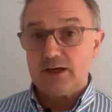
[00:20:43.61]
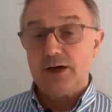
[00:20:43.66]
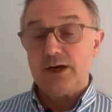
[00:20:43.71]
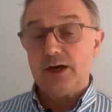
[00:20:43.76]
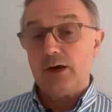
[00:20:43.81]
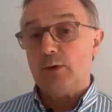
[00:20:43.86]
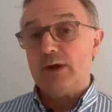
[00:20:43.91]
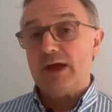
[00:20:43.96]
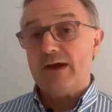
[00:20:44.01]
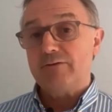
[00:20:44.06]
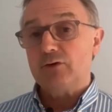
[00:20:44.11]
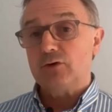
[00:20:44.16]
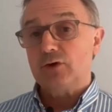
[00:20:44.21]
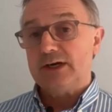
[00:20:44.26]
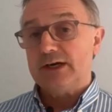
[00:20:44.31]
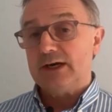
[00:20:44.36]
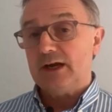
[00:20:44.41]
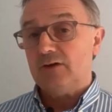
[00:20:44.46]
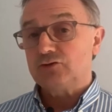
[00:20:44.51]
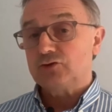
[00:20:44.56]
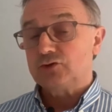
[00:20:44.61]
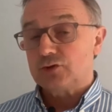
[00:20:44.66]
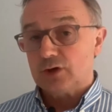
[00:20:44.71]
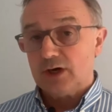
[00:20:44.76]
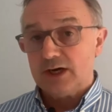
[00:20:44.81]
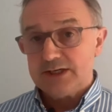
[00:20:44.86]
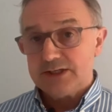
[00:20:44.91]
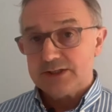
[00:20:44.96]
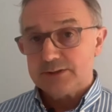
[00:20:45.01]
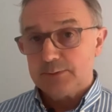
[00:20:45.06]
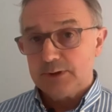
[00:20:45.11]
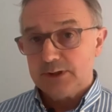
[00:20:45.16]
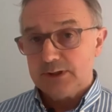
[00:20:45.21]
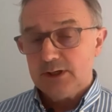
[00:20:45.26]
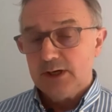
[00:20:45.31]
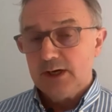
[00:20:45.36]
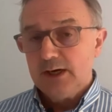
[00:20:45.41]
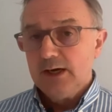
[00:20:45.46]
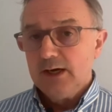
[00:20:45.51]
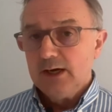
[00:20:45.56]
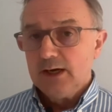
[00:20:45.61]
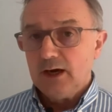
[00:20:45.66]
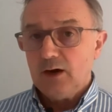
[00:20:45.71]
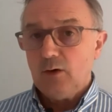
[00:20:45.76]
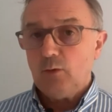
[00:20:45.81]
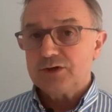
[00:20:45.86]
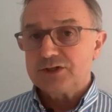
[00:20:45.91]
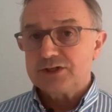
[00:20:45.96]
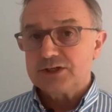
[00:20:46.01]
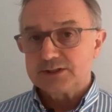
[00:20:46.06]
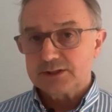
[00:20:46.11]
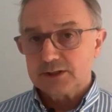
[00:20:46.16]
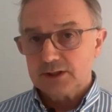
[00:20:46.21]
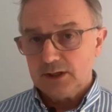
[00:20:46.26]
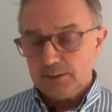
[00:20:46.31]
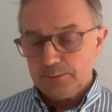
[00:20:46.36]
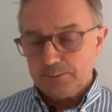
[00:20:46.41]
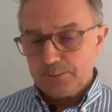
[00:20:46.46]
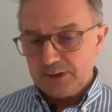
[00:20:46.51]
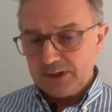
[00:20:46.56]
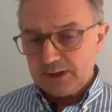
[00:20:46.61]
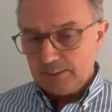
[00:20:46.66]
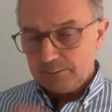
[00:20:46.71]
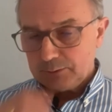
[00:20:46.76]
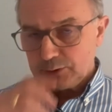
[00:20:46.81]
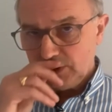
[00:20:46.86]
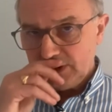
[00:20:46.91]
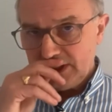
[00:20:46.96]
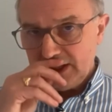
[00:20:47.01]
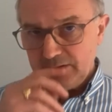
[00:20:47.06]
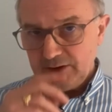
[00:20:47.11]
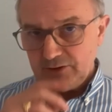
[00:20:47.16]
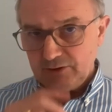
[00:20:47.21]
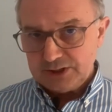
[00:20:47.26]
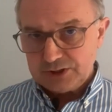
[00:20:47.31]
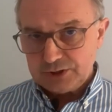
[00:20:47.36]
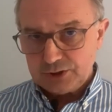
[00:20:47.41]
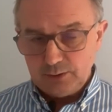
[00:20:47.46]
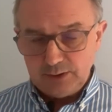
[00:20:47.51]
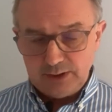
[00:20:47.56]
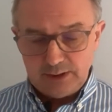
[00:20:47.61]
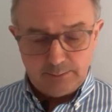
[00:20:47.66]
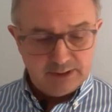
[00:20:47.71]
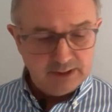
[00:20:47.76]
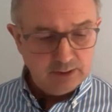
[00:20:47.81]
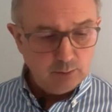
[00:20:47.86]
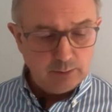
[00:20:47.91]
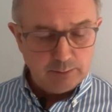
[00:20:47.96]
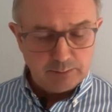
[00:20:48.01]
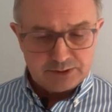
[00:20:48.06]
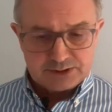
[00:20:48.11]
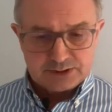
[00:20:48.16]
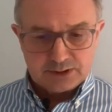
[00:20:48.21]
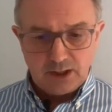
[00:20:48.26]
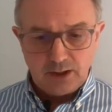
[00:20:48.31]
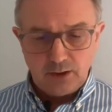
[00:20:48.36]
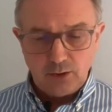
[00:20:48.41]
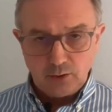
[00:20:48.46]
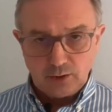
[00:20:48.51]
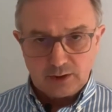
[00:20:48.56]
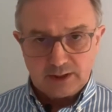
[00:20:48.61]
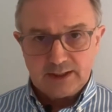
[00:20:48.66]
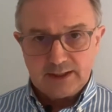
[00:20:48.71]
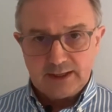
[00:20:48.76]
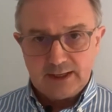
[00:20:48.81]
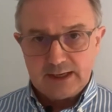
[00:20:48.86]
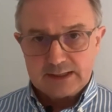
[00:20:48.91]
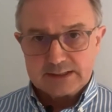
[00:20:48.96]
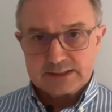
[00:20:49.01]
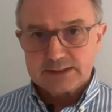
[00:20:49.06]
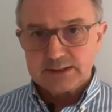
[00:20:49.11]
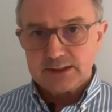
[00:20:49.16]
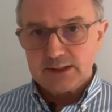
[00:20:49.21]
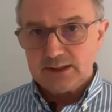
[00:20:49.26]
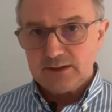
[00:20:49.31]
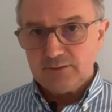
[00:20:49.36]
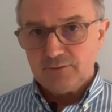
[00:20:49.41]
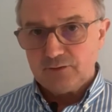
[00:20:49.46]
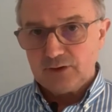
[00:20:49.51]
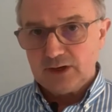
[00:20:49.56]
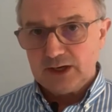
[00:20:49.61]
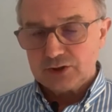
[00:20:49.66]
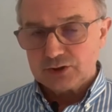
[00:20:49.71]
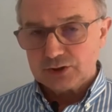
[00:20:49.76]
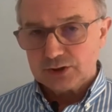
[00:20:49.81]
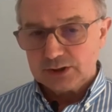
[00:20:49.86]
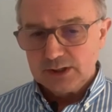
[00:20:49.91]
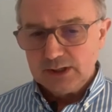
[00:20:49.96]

I know we haven't got enough tradesmen, which is going to come to another issue in a minute when we start looking at inflation.